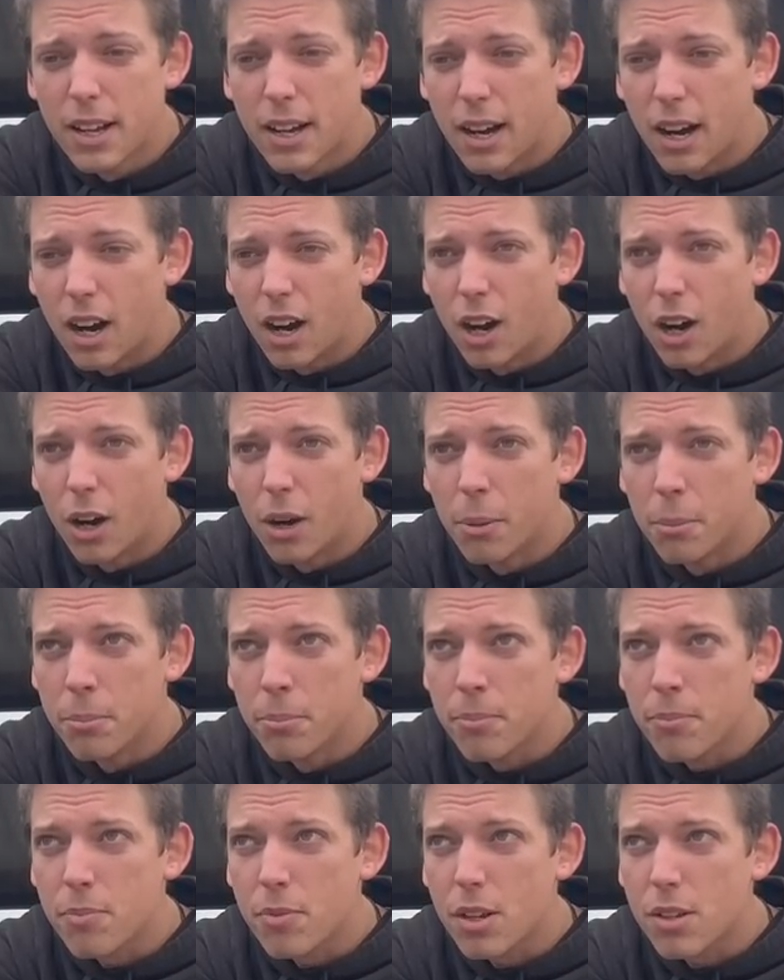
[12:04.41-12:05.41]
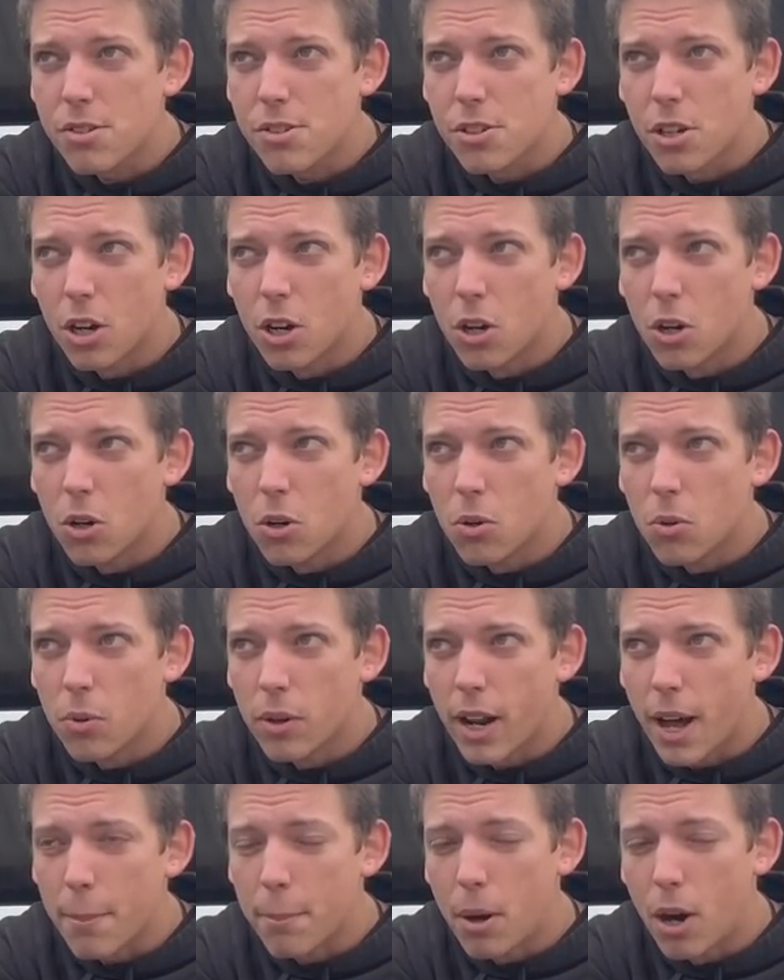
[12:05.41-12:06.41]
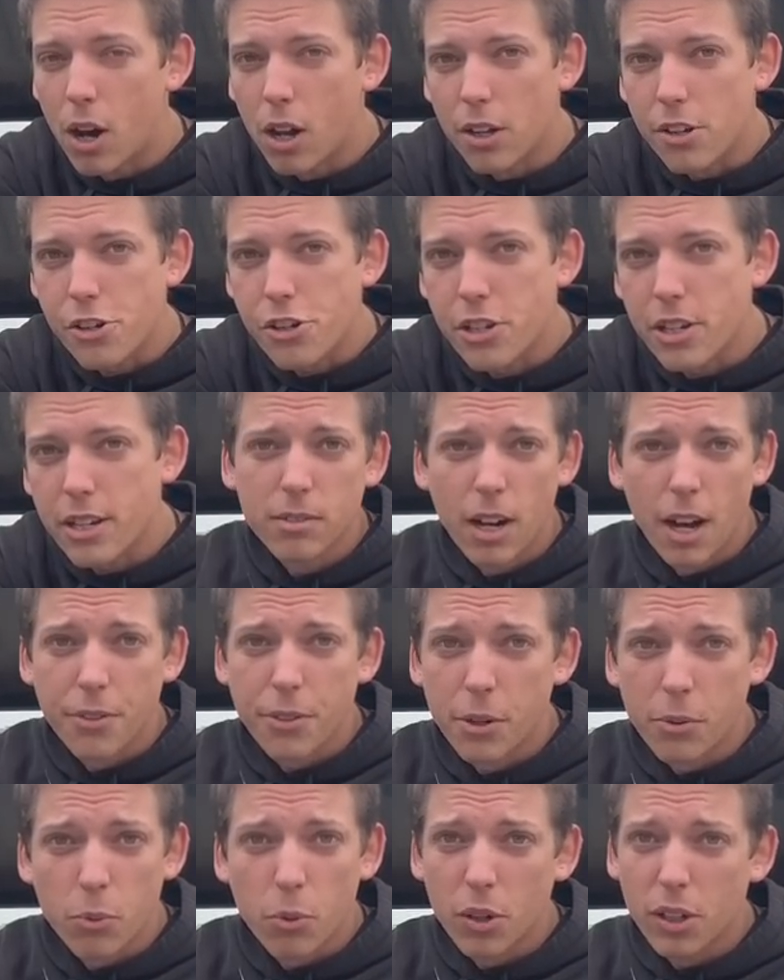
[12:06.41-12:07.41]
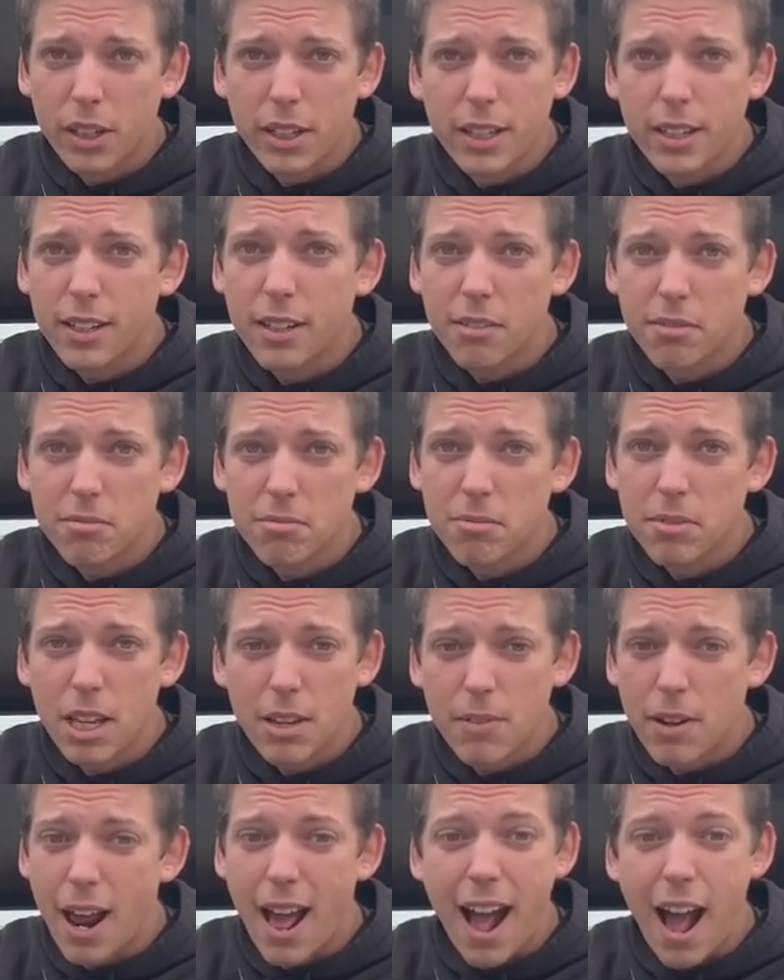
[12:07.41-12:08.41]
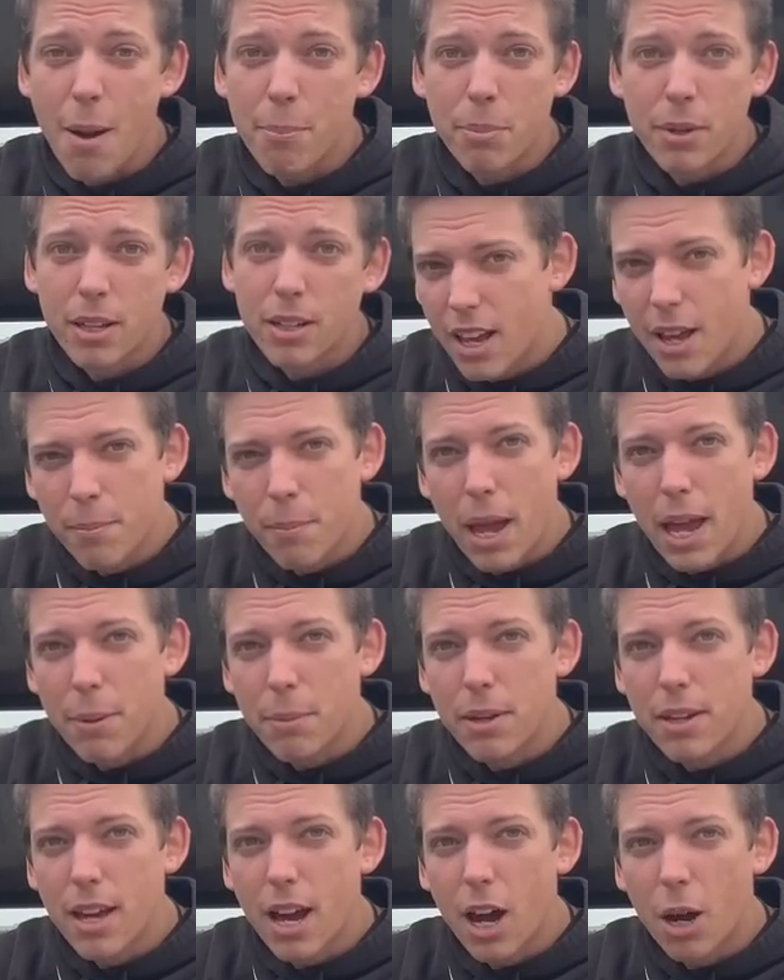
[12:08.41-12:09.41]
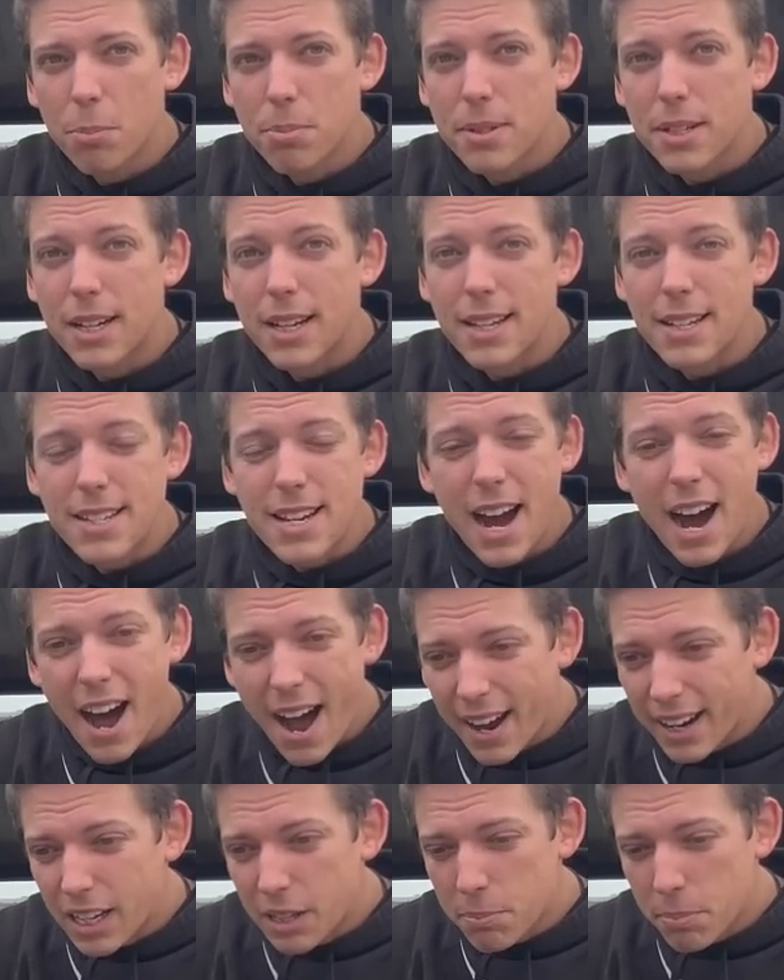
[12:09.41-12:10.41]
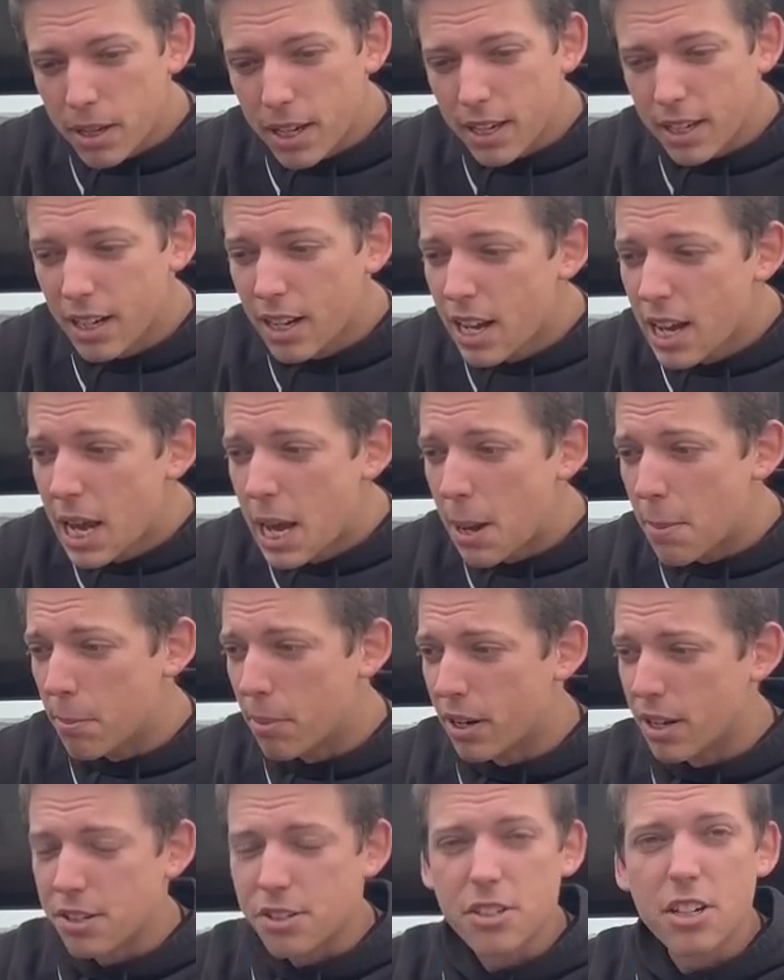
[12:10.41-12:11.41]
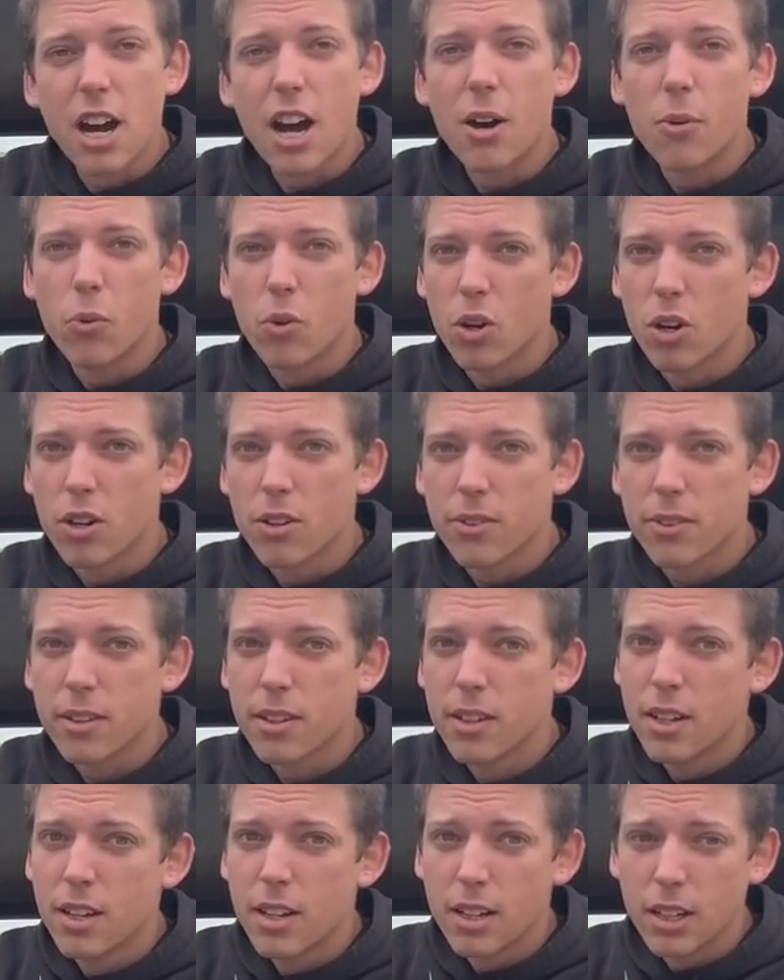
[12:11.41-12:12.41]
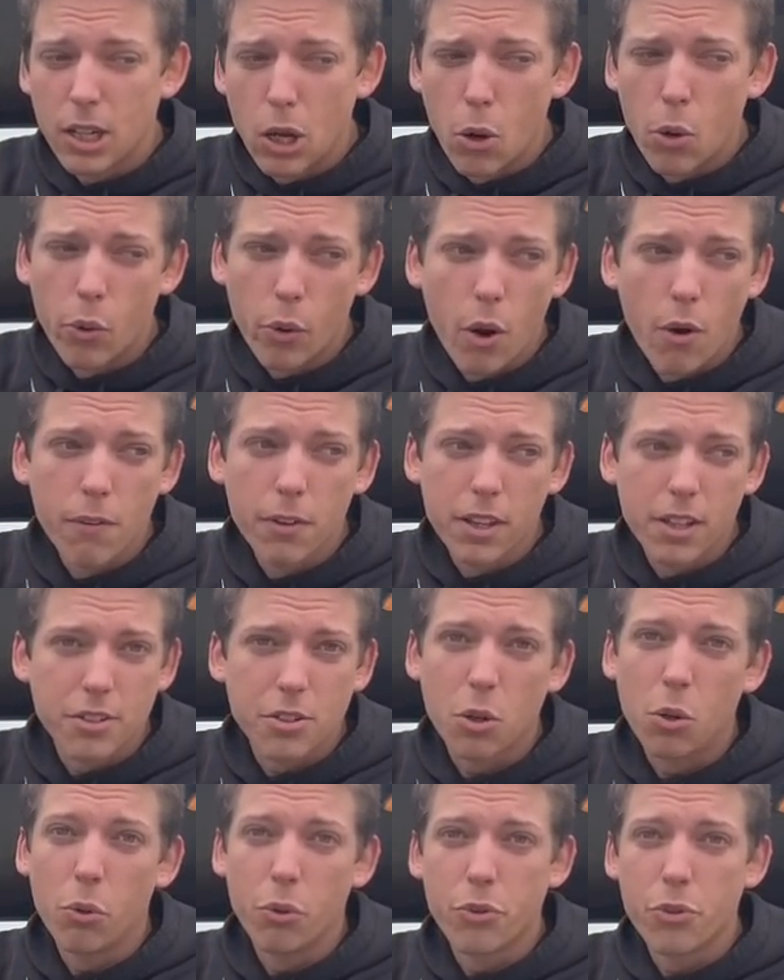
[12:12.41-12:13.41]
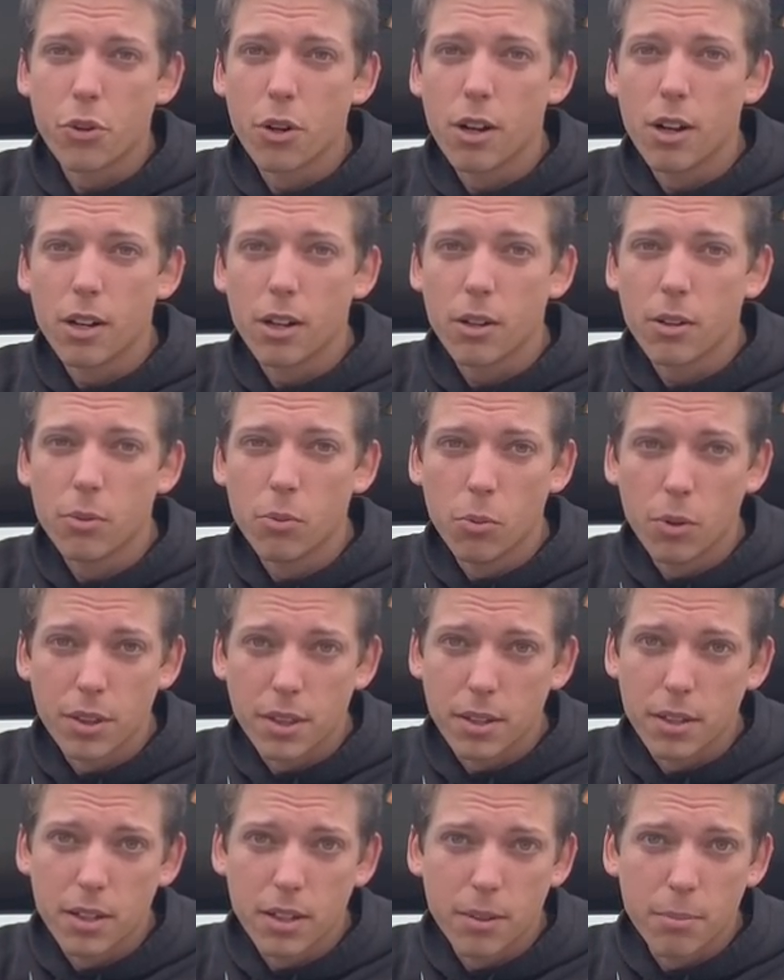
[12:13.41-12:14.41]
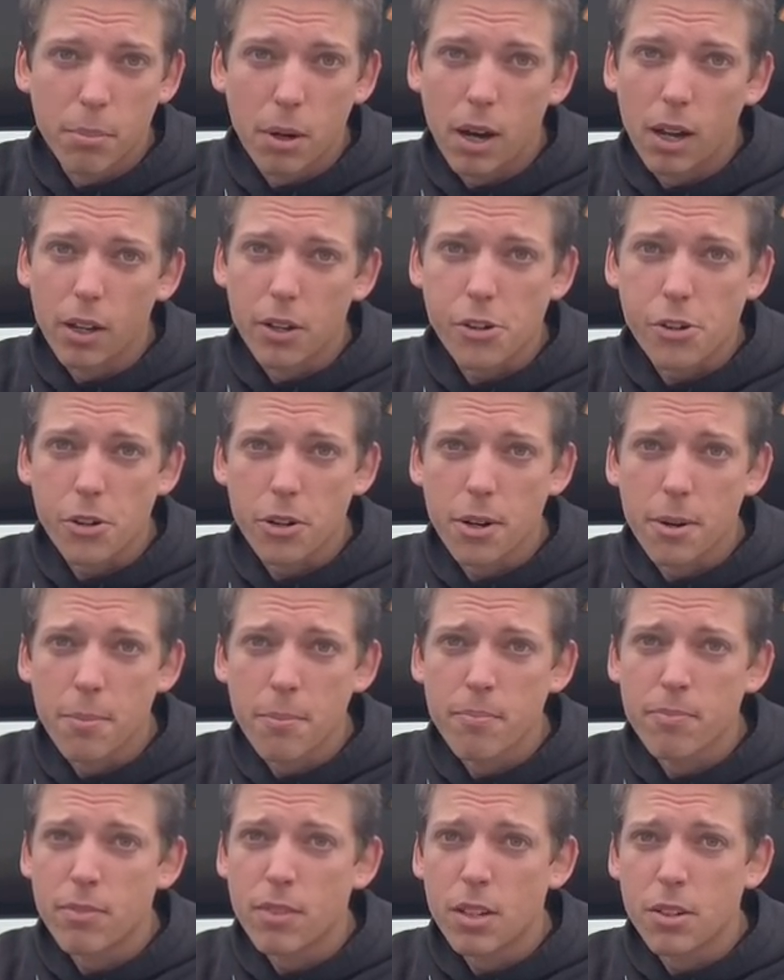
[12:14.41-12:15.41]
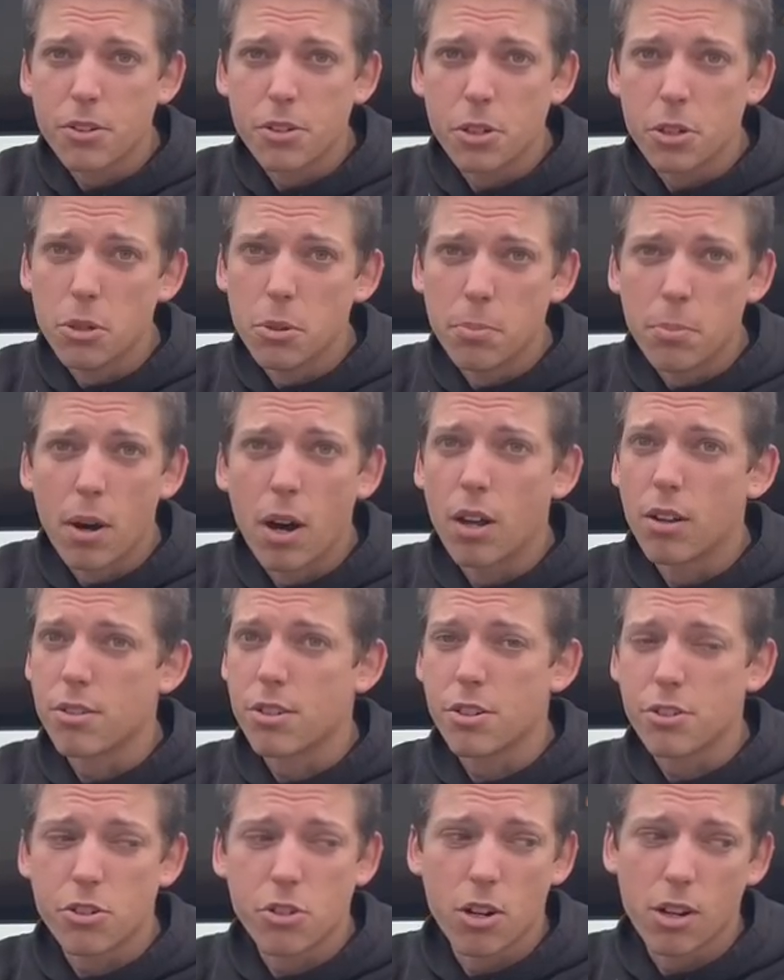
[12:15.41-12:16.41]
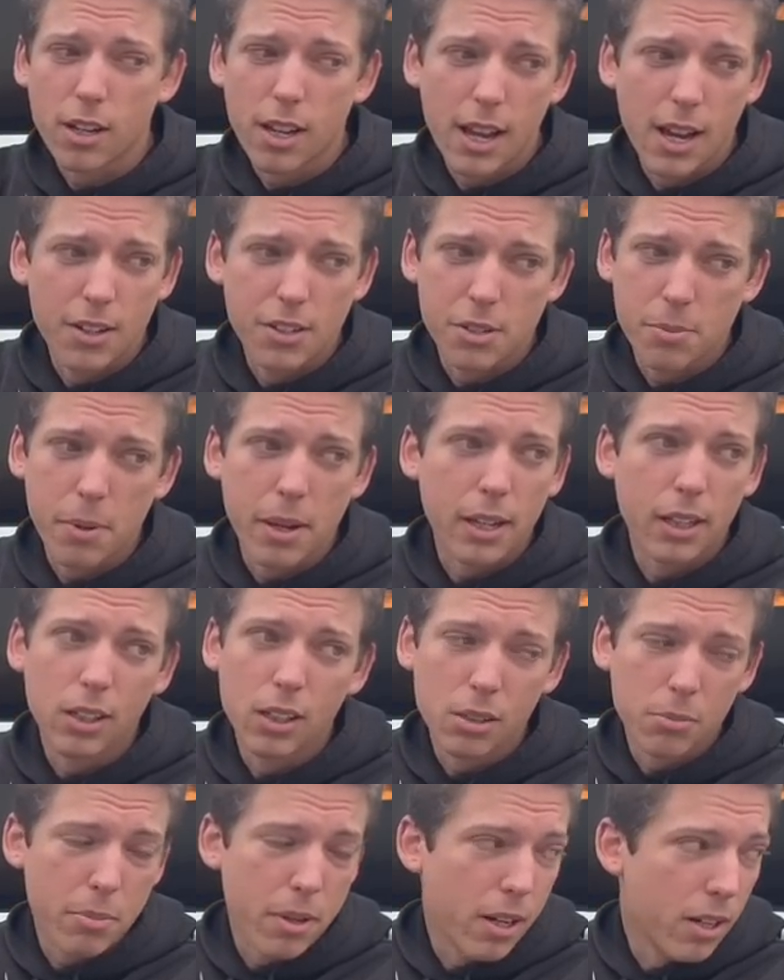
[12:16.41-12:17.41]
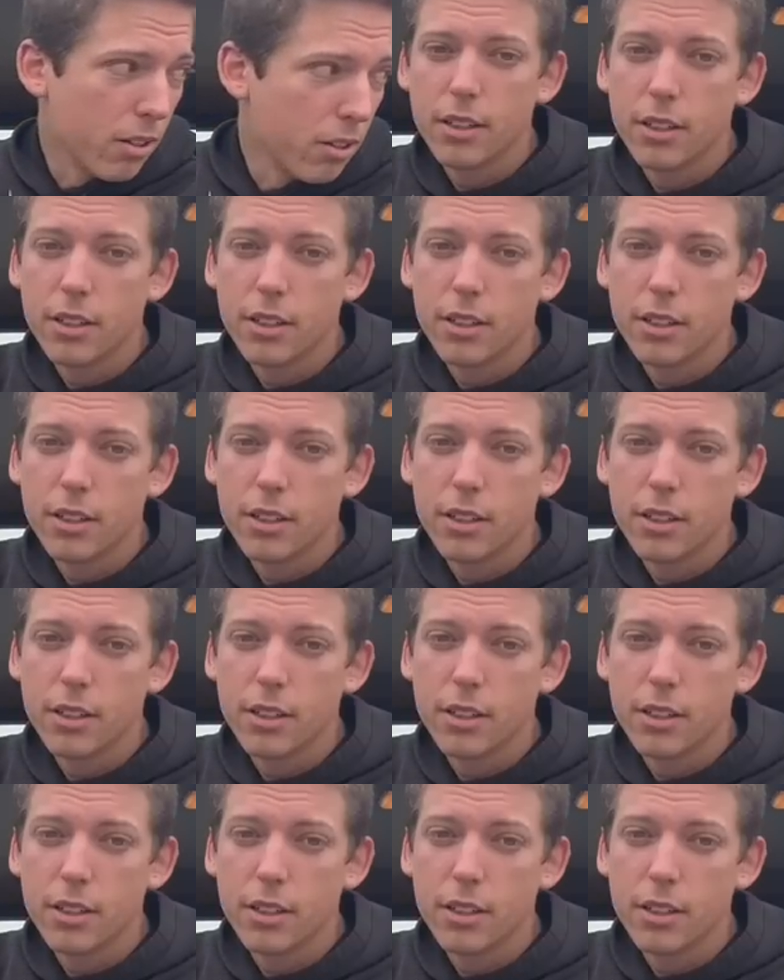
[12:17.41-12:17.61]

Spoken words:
So when I polished it, nothing really even happened. It maybe helped it a tiny bit, but it's not worth going over this whole truck with a polisher to polish this truck out to make it look better.